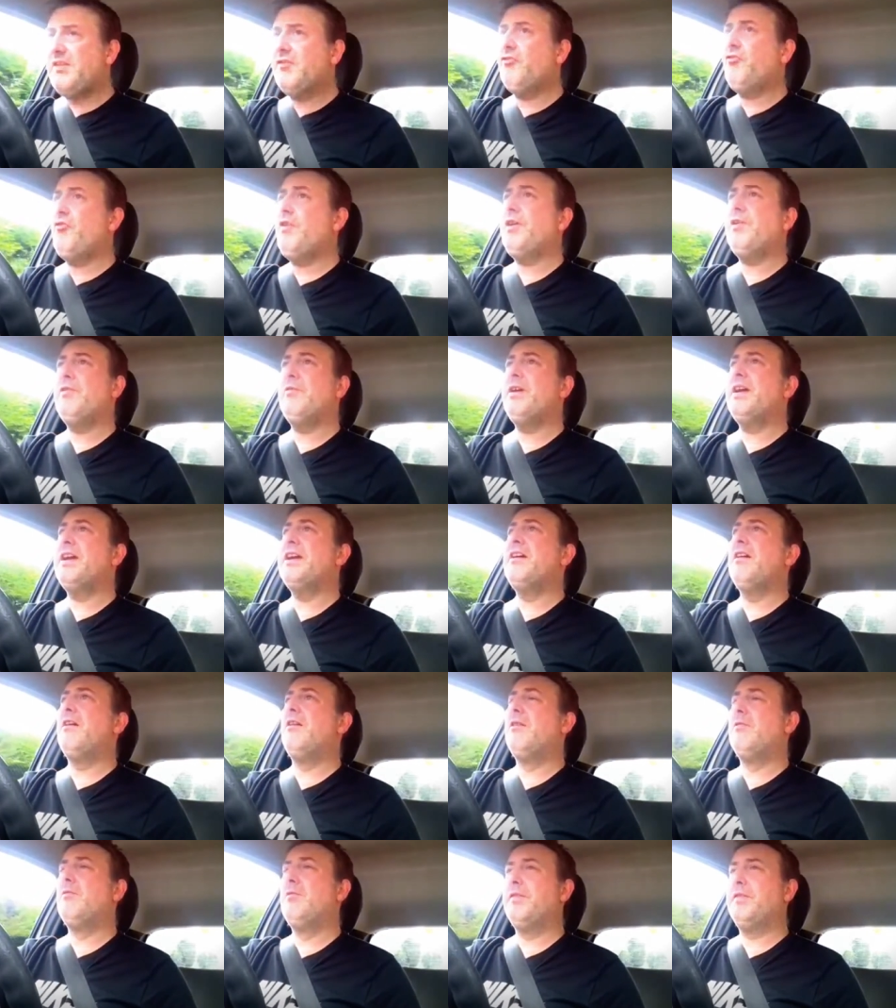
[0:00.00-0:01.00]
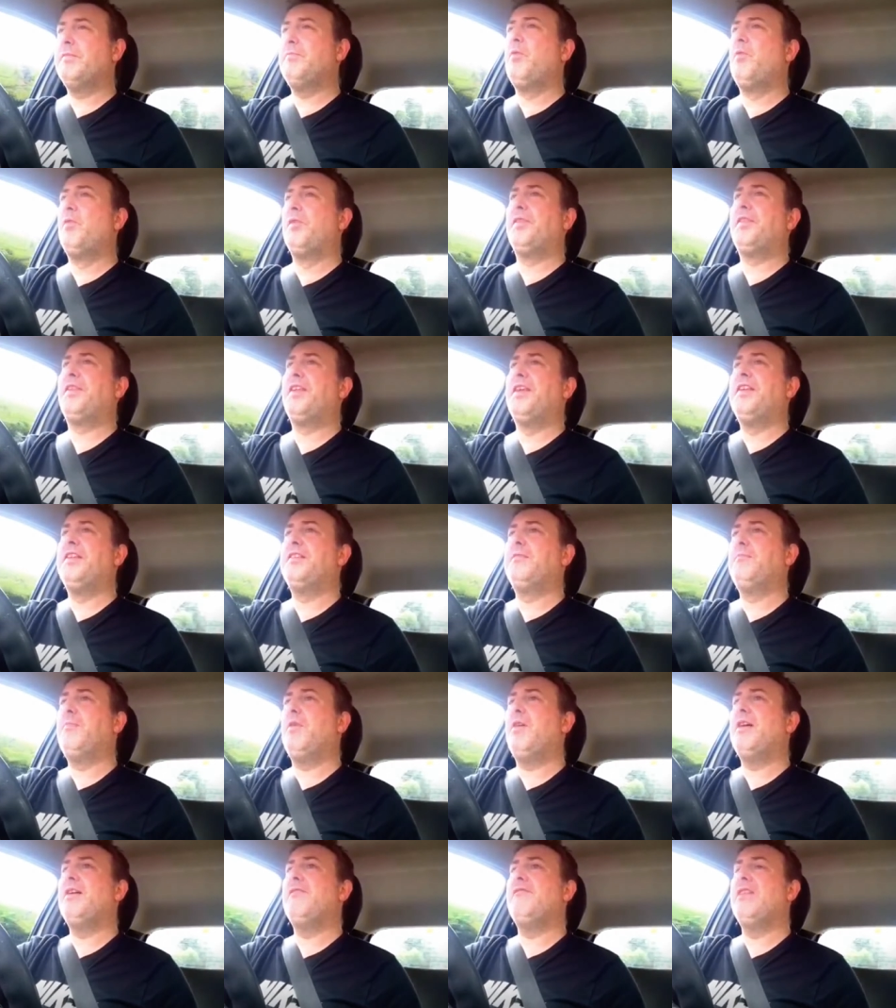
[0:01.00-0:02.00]
triggering our responses
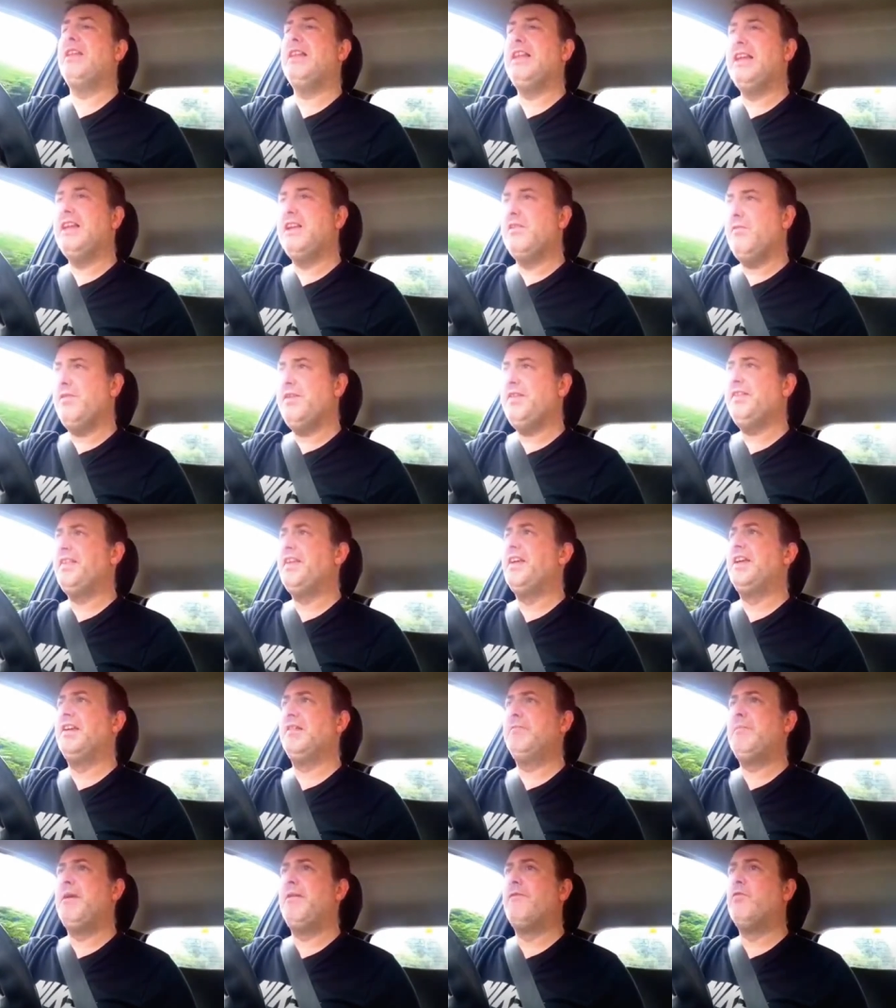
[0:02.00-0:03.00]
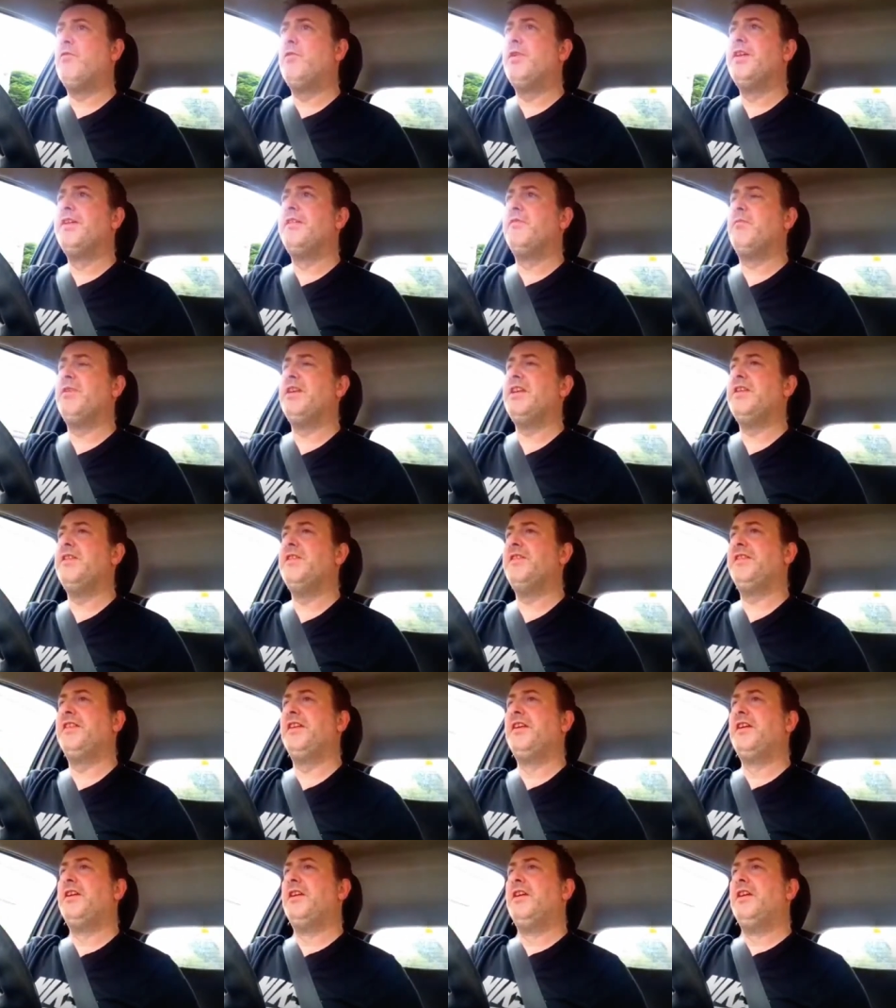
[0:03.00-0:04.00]
by the linguistics, by the words we
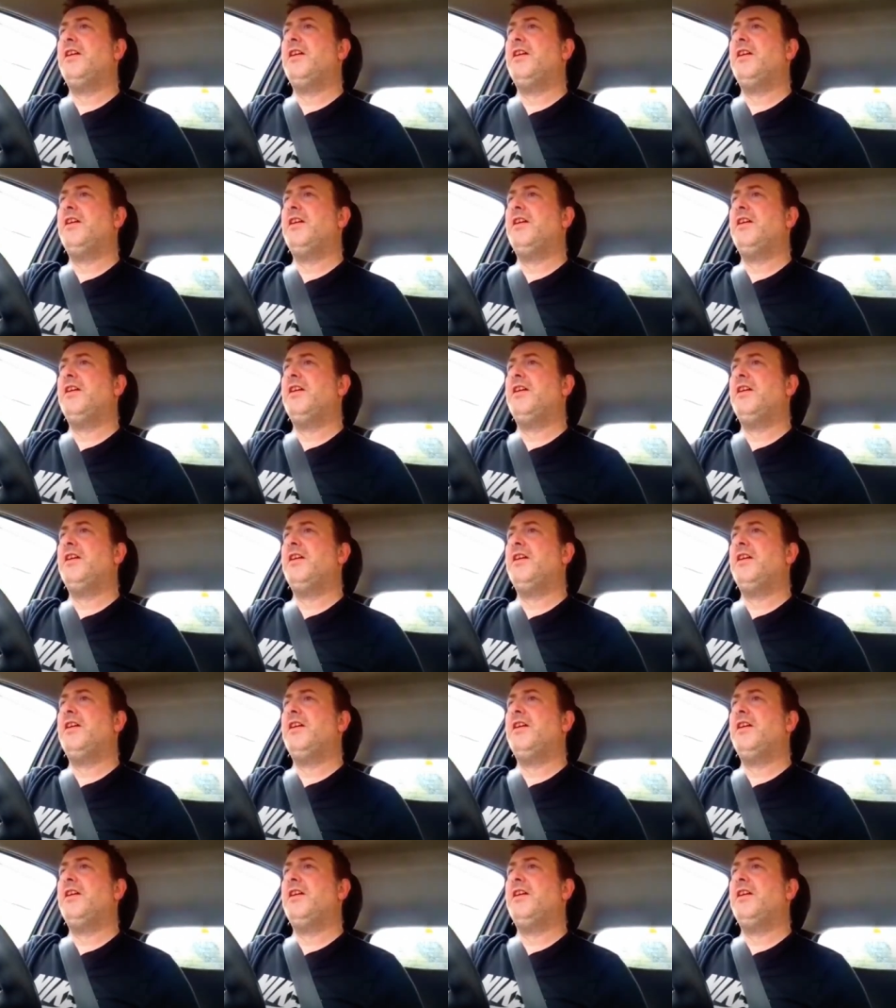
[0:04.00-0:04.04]
use.